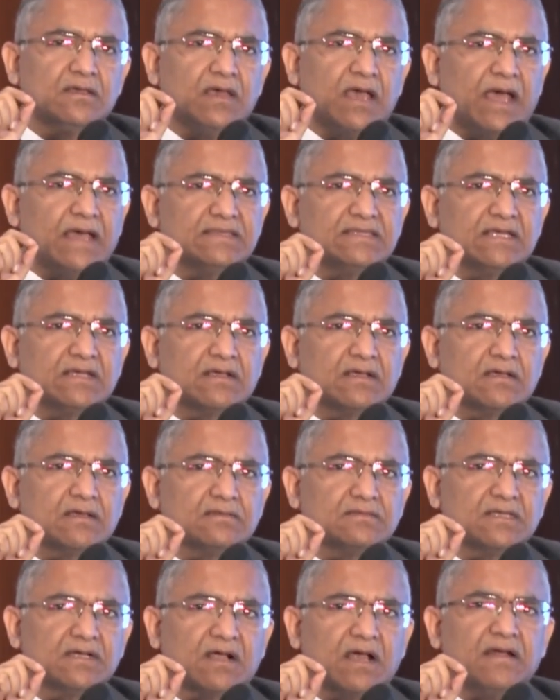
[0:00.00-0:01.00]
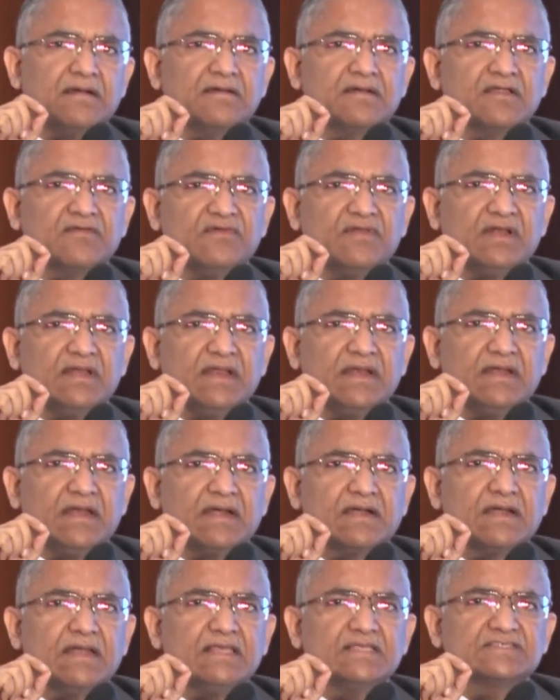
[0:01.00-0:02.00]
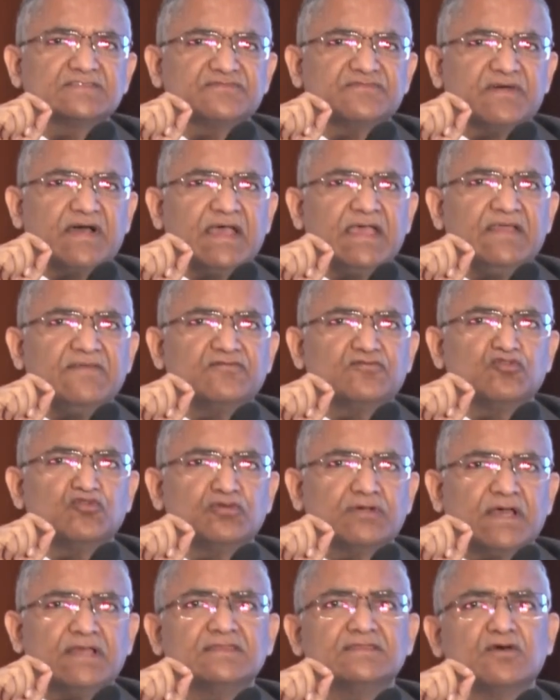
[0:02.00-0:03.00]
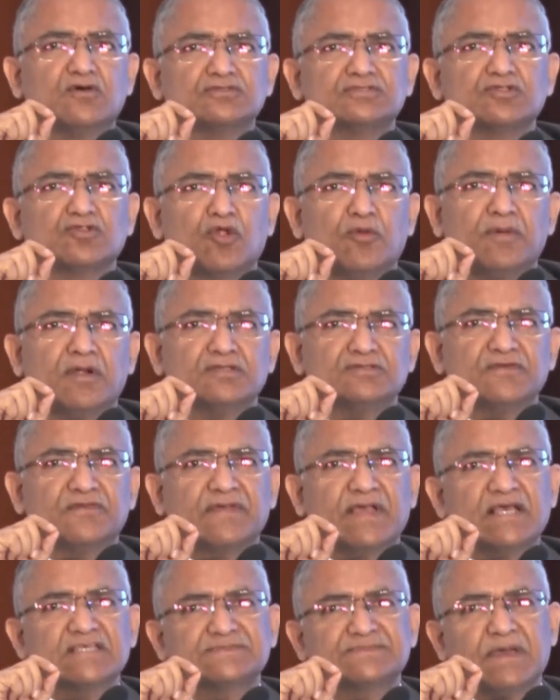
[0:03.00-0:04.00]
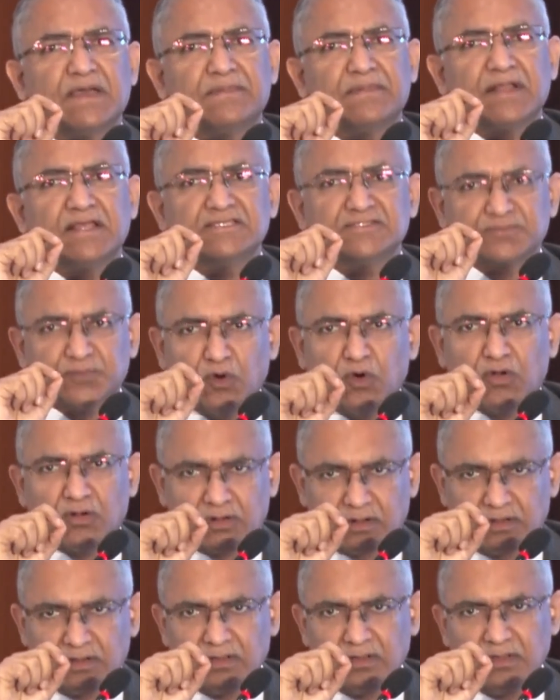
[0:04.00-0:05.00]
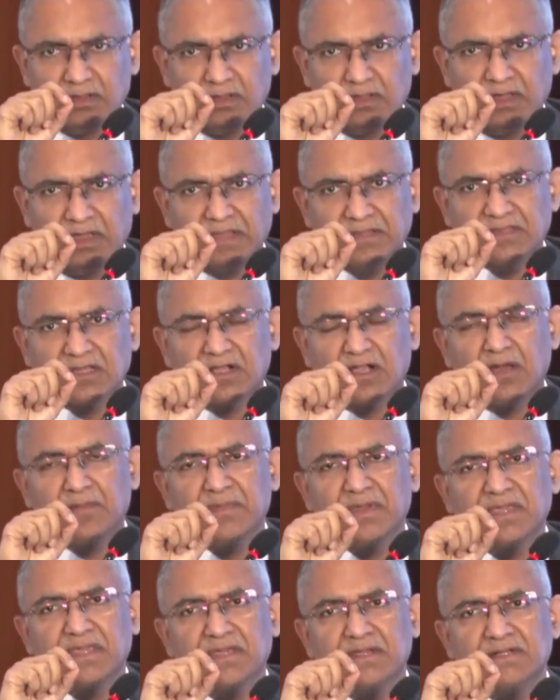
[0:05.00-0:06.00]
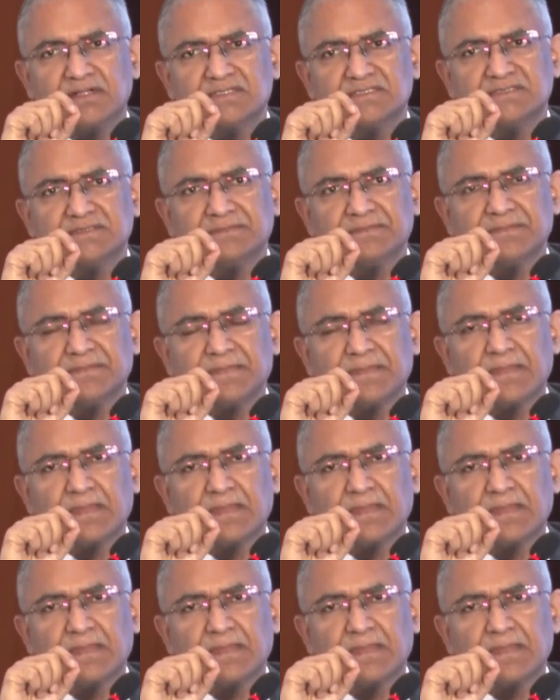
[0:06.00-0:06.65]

I think the country will need at least 5 to 10,000 kilometers of gas pipelines more in the coming years.